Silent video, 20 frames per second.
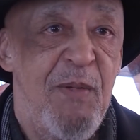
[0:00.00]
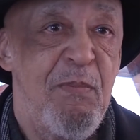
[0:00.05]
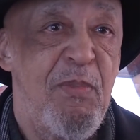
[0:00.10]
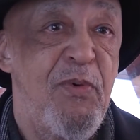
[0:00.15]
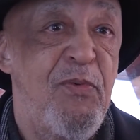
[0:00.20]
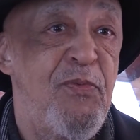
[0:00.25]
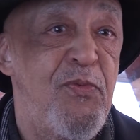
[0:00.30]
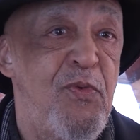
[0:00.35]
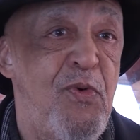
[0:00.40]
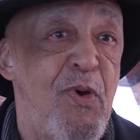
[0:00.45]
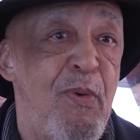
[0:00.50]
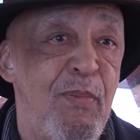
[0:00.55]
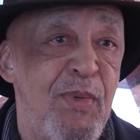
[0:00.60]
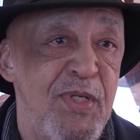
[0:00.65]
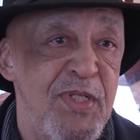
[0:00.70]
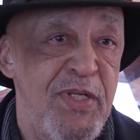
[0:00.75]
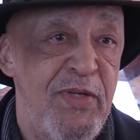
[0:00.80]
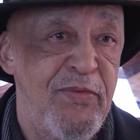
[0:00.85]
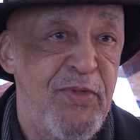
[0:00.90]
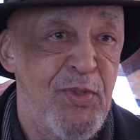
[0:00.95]

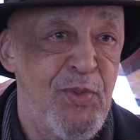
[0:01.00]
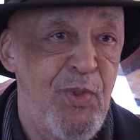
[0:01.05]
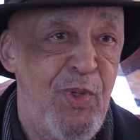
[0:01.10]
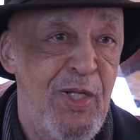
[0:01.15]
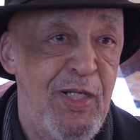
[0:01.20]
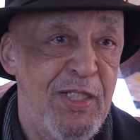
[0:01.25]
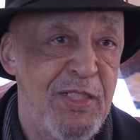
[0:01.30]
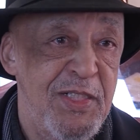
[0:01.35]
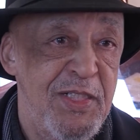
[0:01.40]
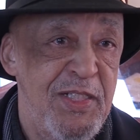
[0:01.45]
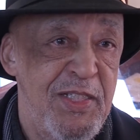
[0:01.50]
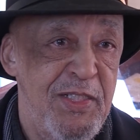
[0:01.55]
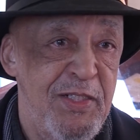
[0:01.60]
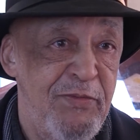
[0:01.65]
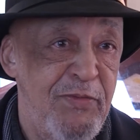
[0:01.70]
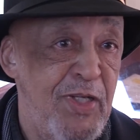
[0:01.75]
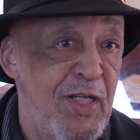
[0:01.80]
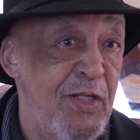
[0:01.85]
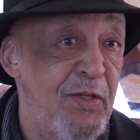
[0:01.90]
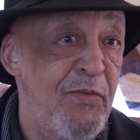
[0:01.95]
Performers of the quality
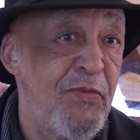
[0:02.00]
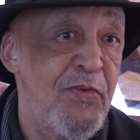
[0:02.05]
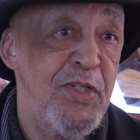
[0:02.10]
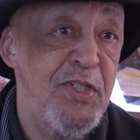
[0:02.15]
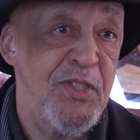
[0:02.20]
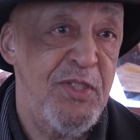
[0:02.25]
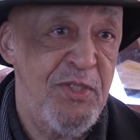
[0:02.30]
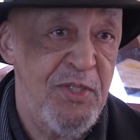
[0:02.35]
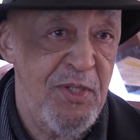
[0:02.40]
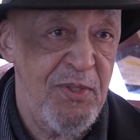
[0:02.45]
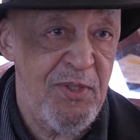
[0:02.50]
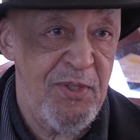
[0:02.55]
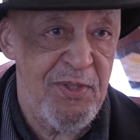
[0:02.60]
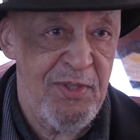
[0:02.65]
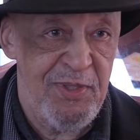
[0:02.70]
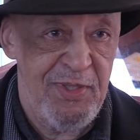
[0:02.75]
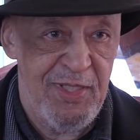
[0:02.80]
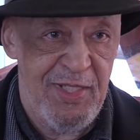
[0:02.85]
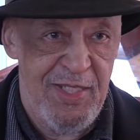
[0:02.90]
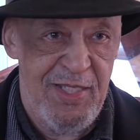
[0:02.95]
of Ella
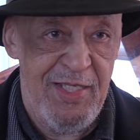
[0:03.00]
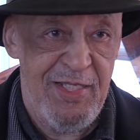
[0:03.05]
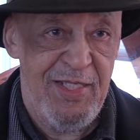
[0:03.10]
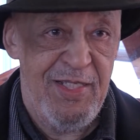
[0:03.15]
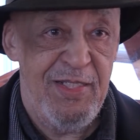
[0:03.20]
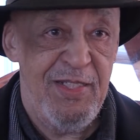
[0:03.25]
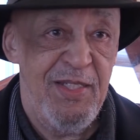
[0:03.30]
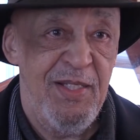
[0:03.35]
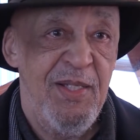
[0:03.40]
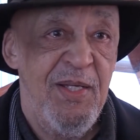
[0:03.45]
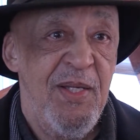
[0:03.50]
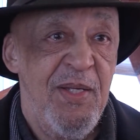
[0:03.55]
Fitzgerald and